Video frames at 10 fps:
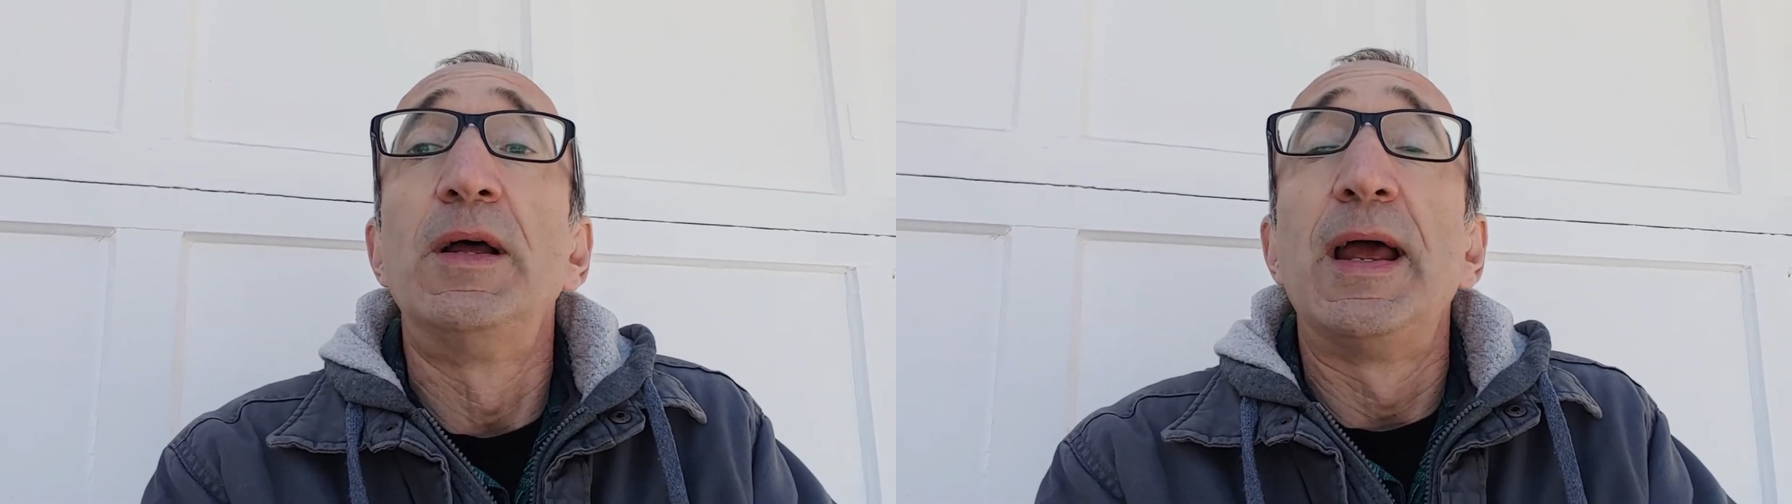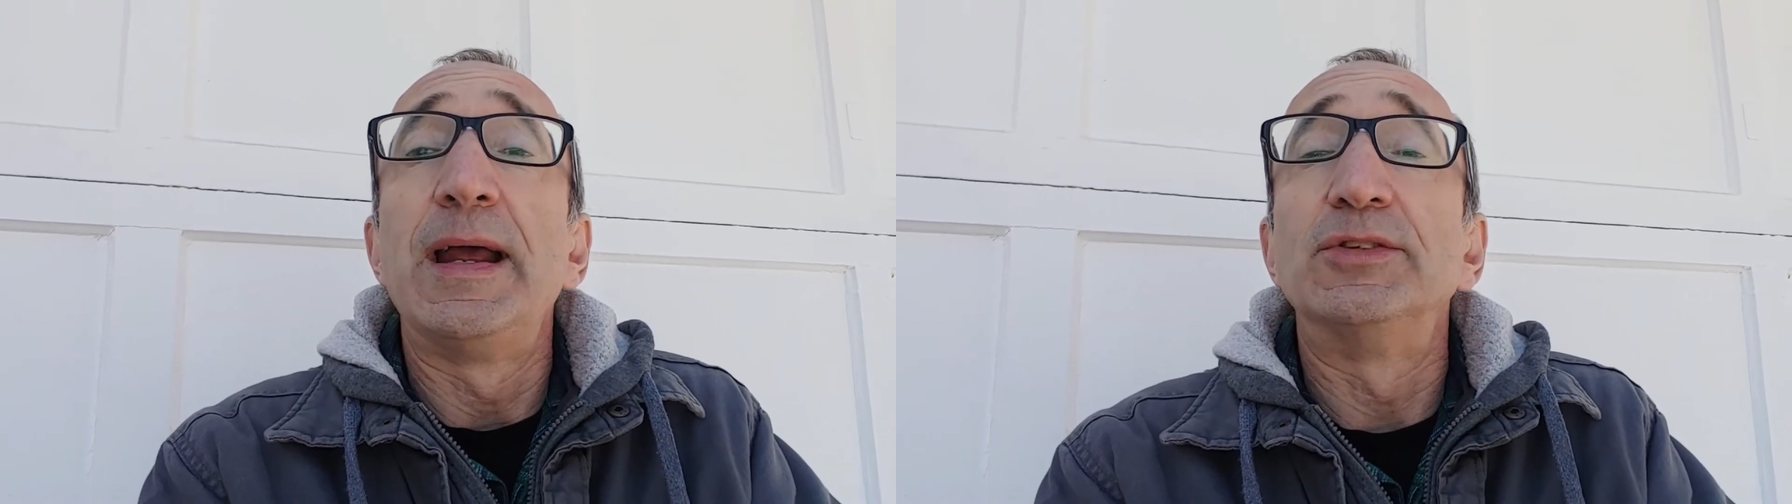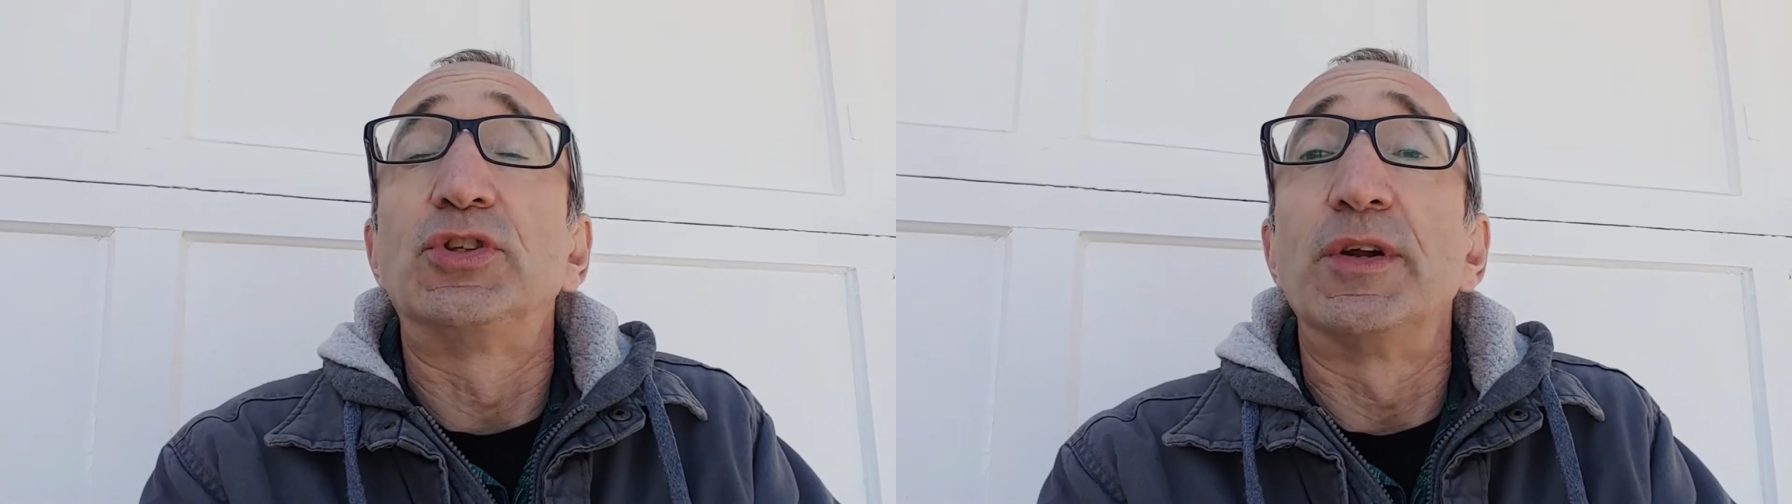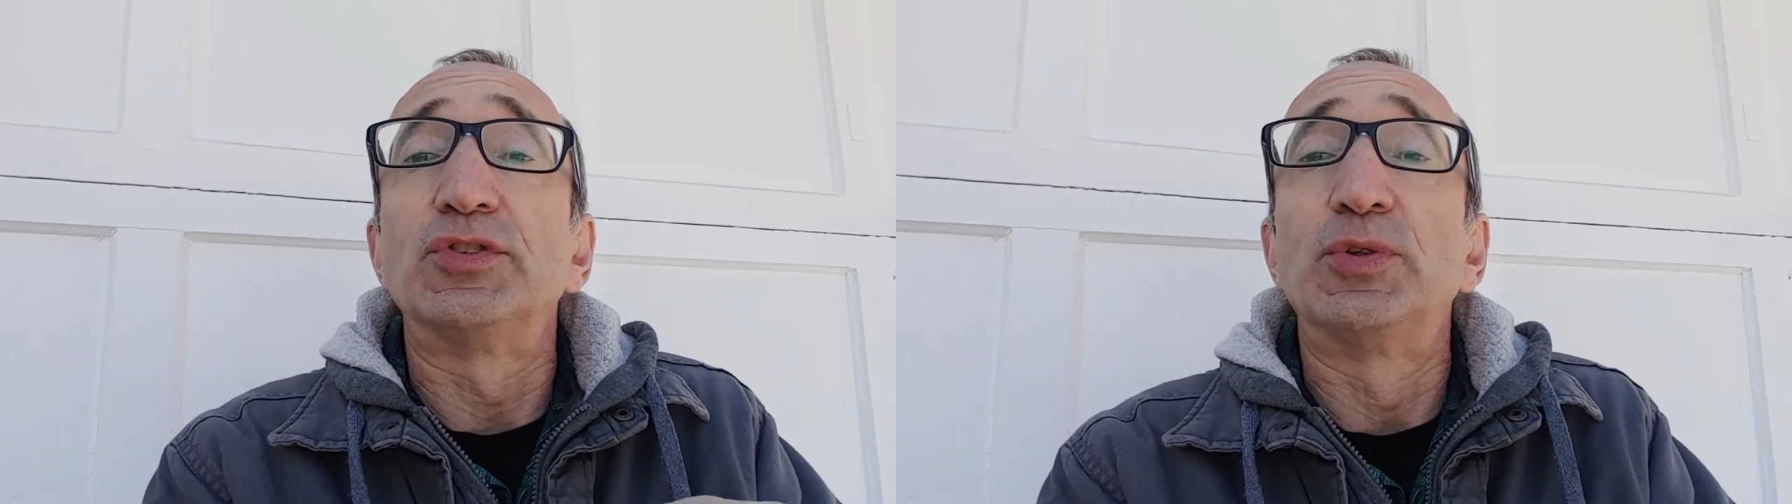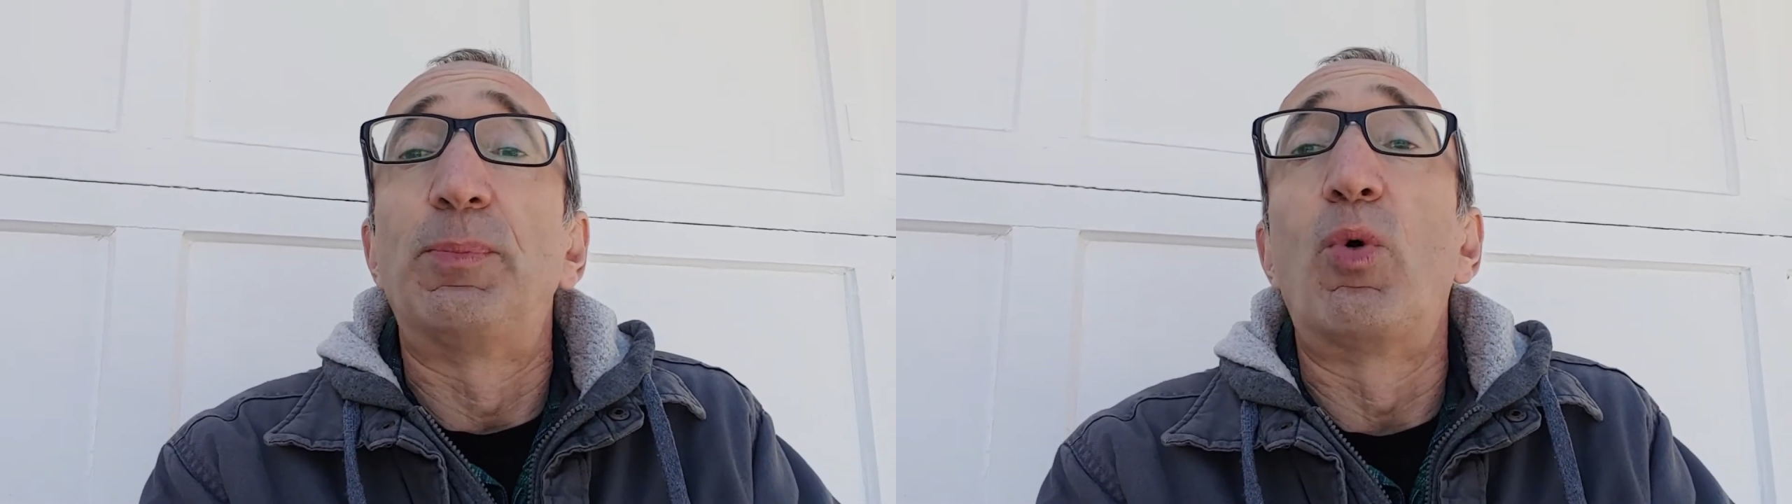is going to
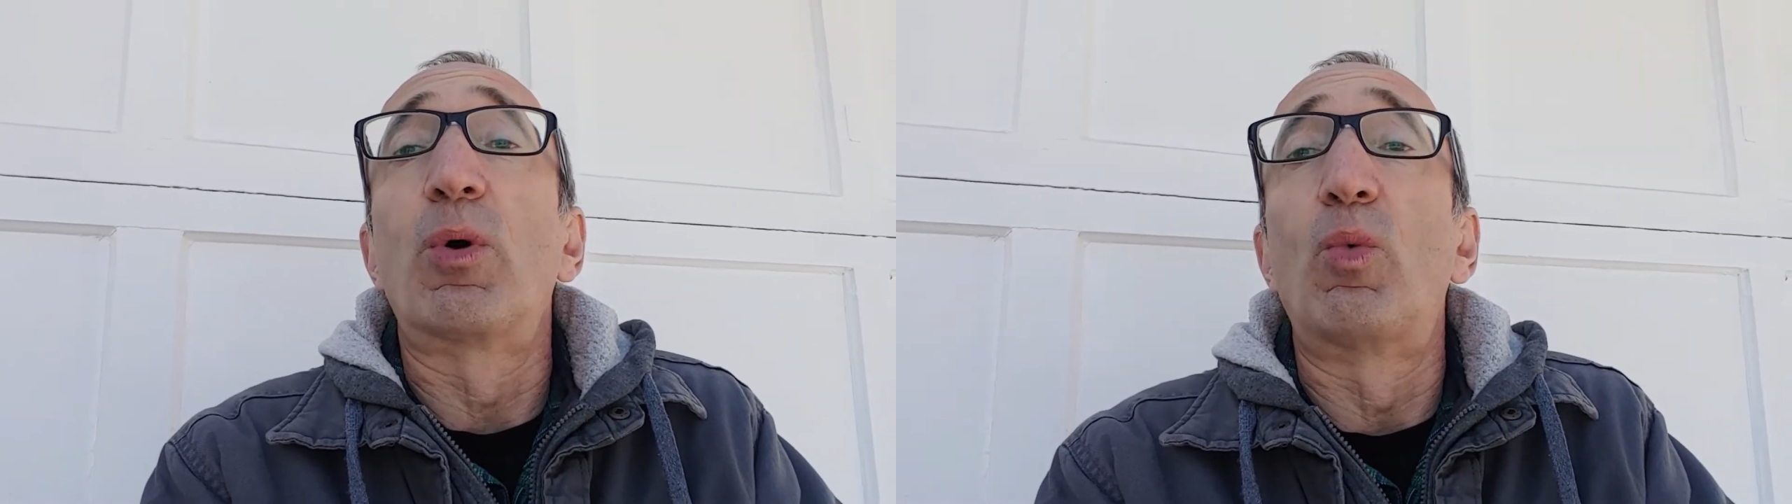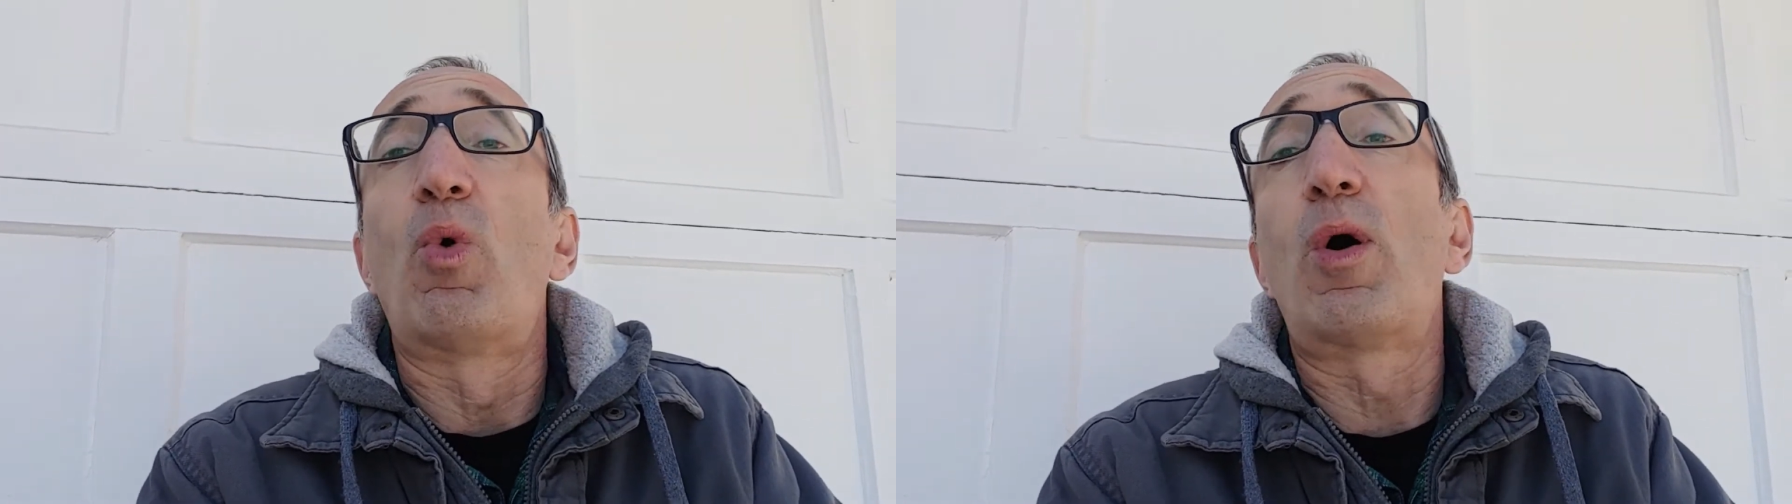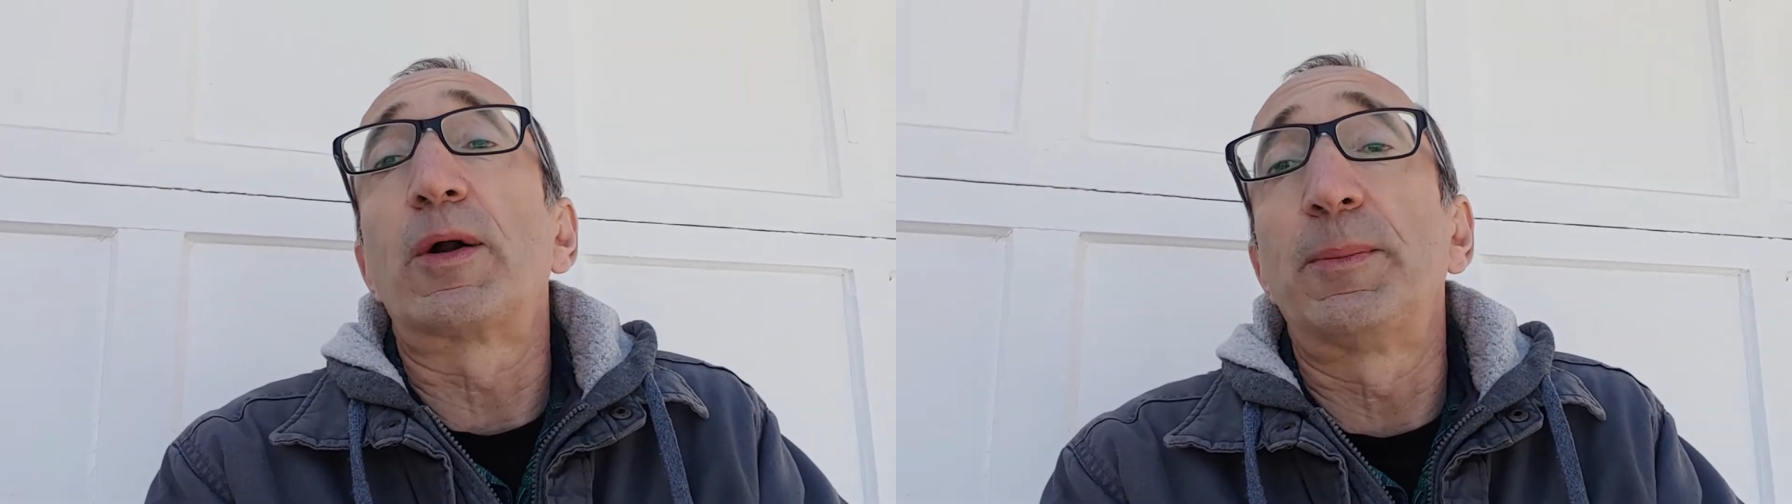support water